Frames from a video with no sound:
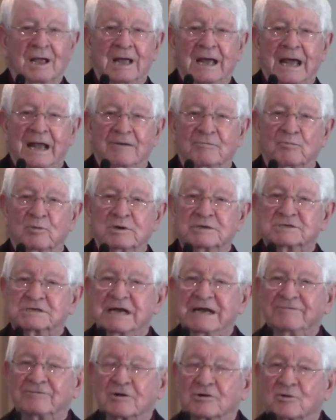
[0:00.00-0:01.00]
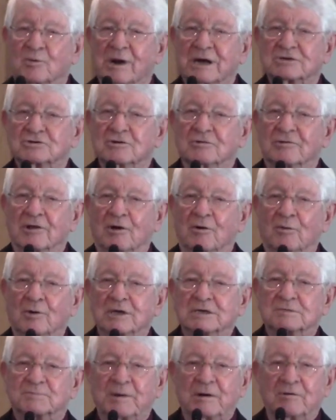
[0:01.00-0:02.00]
and receive the direction of the
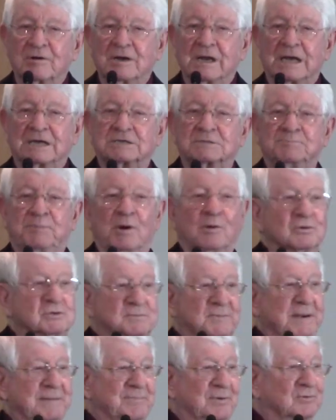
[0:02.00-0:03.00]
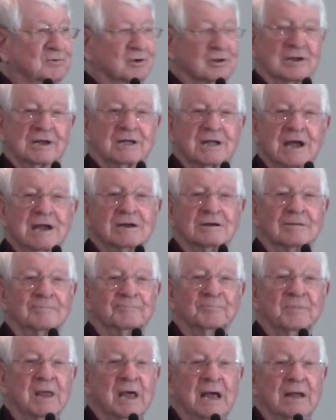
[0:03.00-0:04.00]
Holy Spirit, expose people to the kingdom,
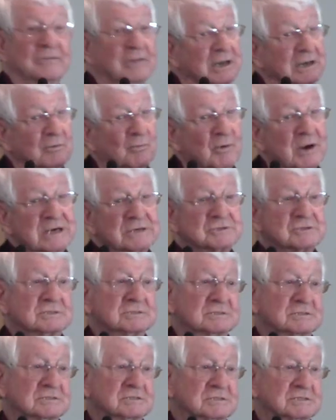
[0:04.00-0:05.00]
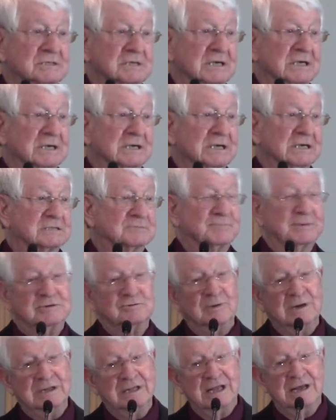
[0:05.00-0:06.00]
then the rest is
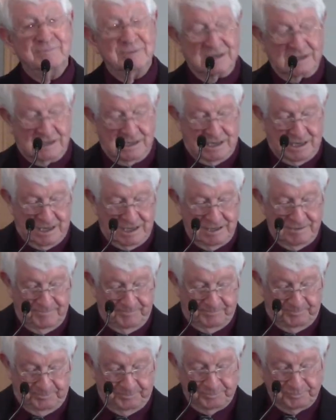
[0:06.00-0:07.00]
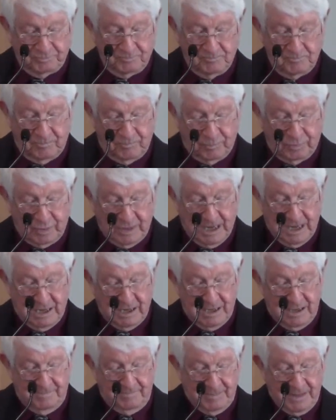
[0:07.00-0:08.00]
between them and God.
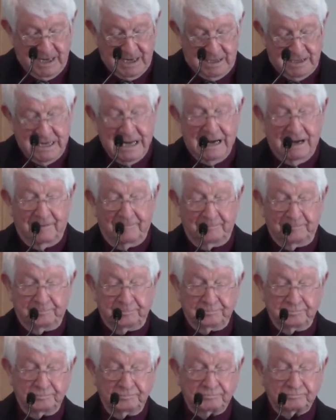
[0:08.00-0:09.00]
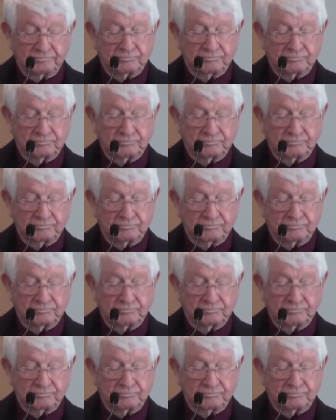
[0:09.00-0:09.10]
Amen. Now,